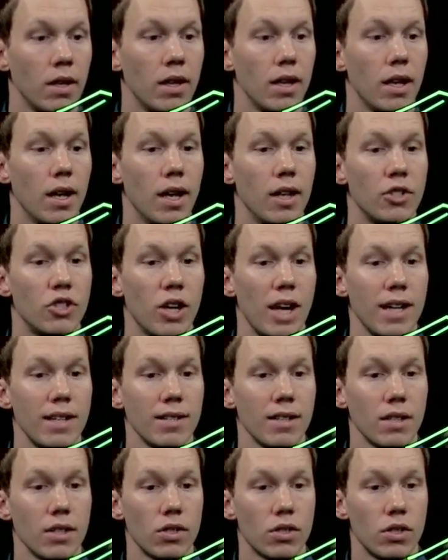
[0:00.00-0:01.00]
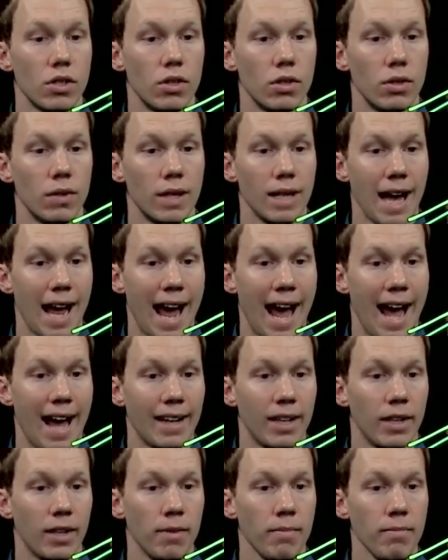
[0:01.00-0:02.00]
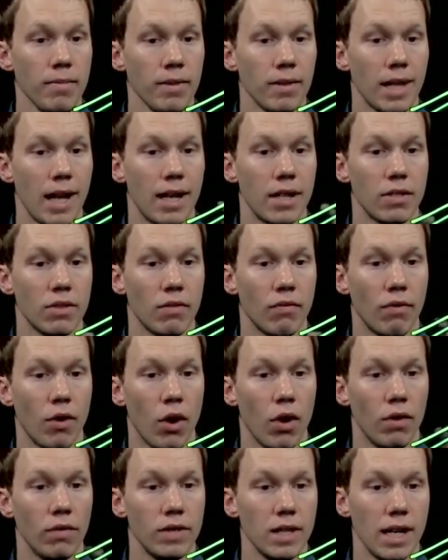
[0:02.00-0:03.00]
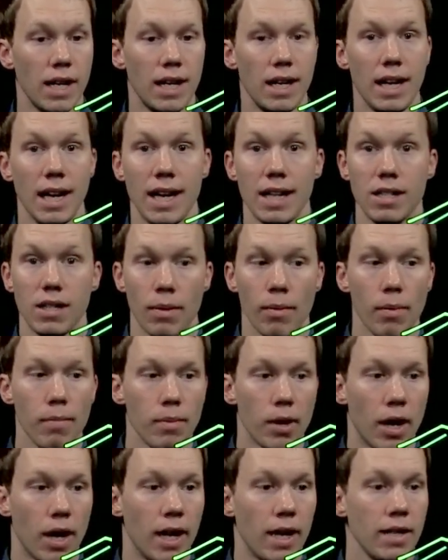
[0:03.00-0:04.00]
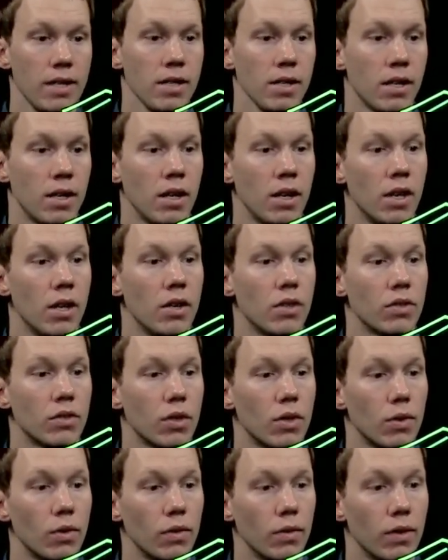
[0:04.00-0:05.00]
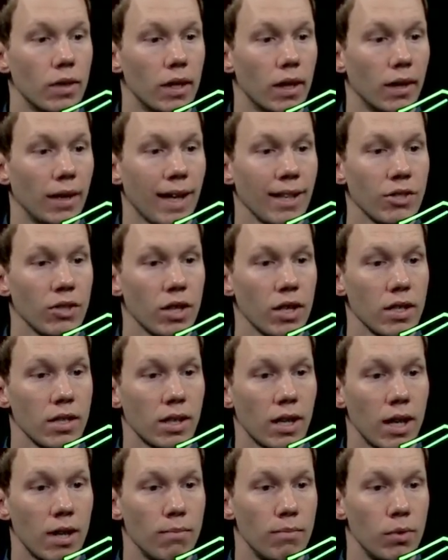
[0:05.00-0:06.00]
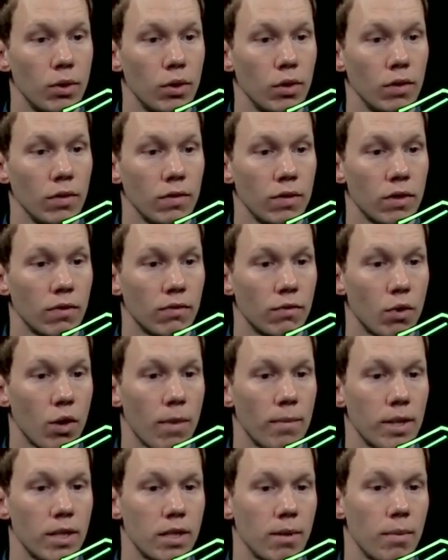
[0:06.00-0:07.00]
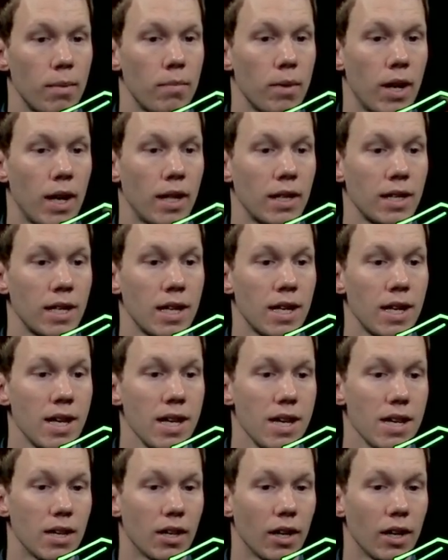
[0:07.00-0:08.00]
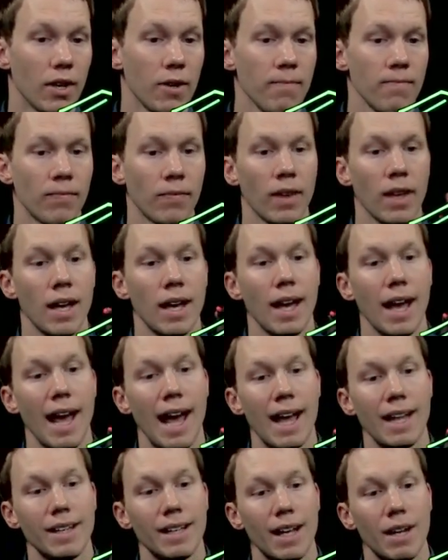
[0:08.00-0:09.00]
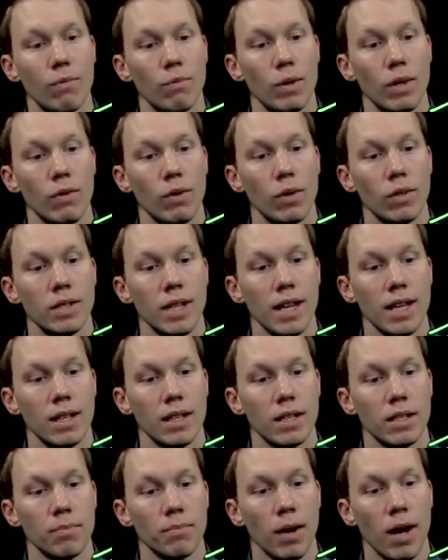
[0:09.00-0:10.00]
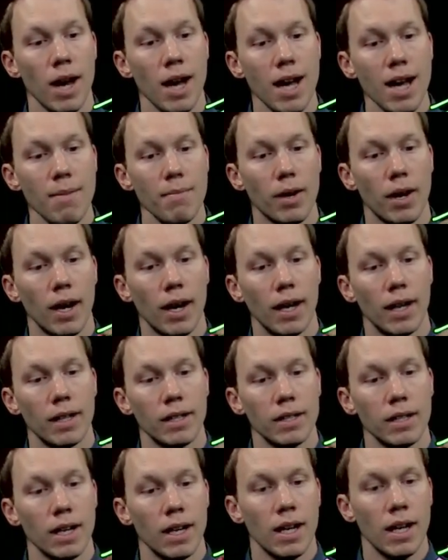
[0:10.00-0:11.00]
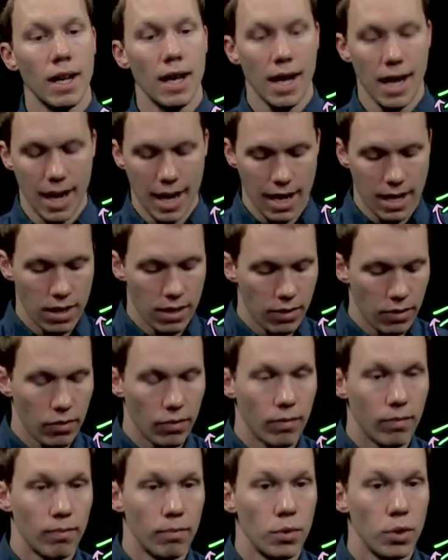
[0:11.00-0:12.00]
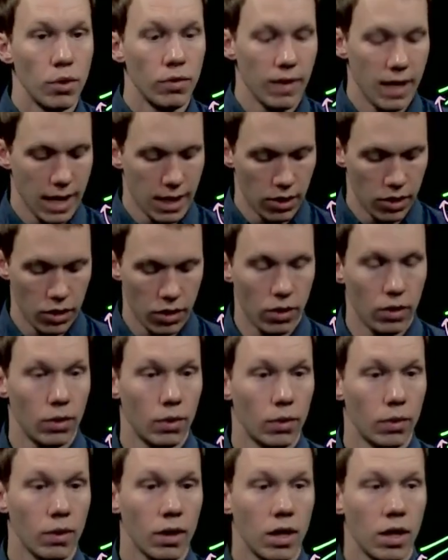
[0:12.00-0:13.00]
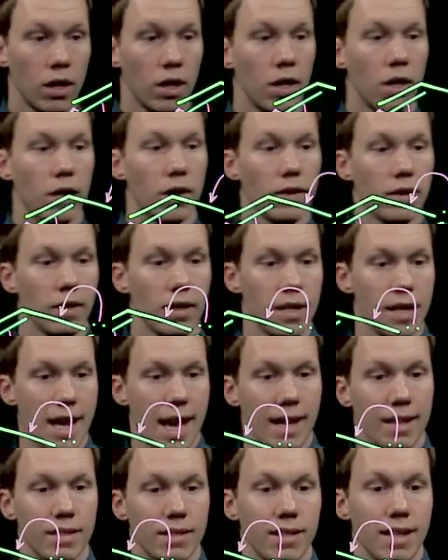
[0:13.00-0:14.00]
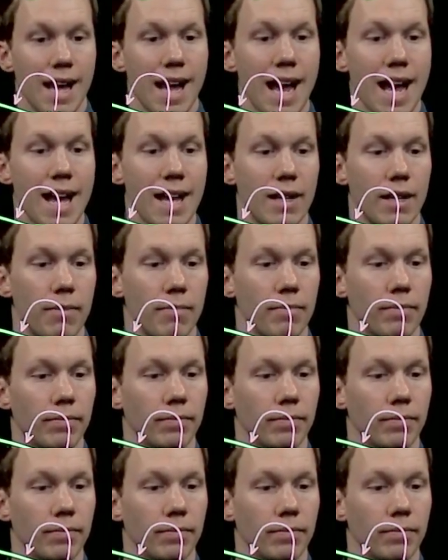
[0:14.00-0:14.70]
adjacent to an atom that is involved in a double bond. So the electrons can move to form a double bond here, and then we will take this pi bond and move it to the next atom.